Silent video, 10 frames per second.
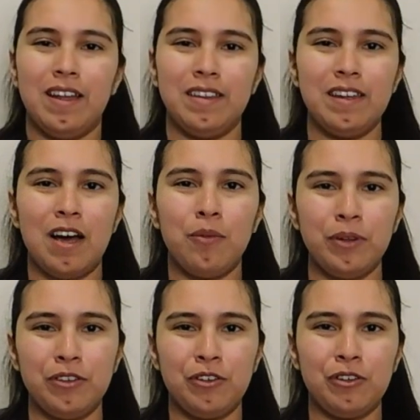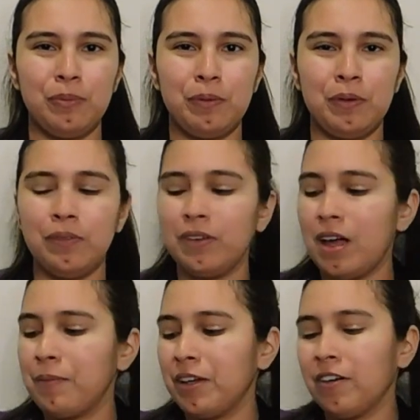Now with 2 spoons,
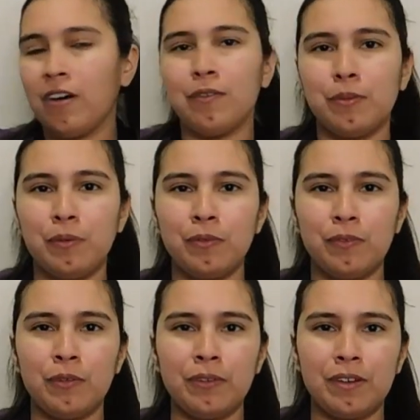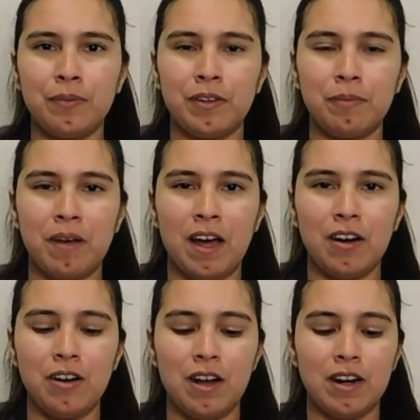I'm going to grab spoonfuls of this
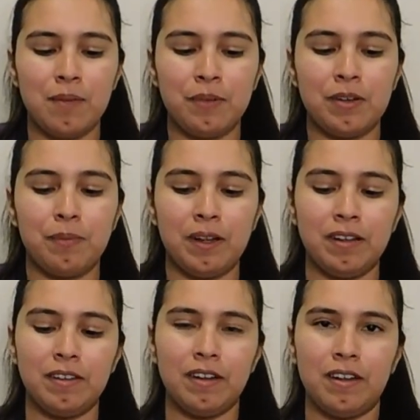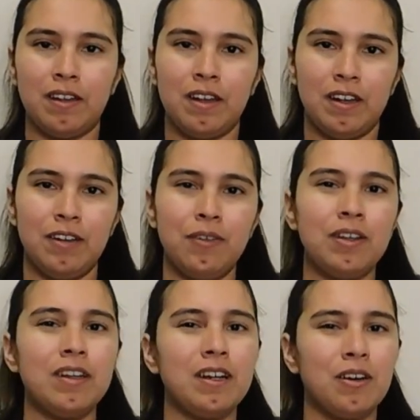batter and I'm going to place it
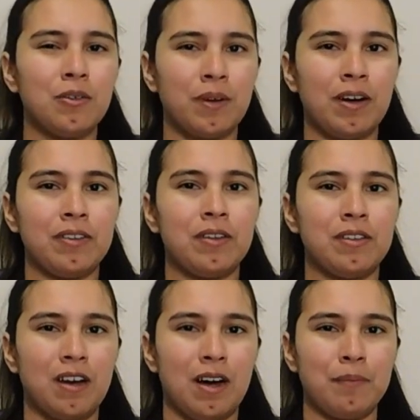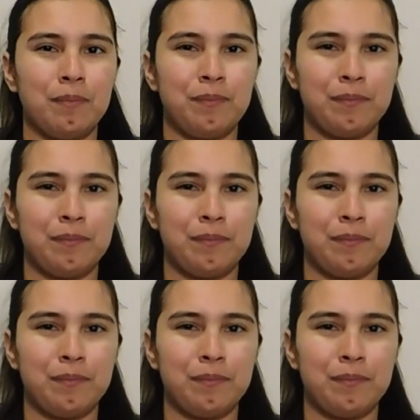evenly around the top.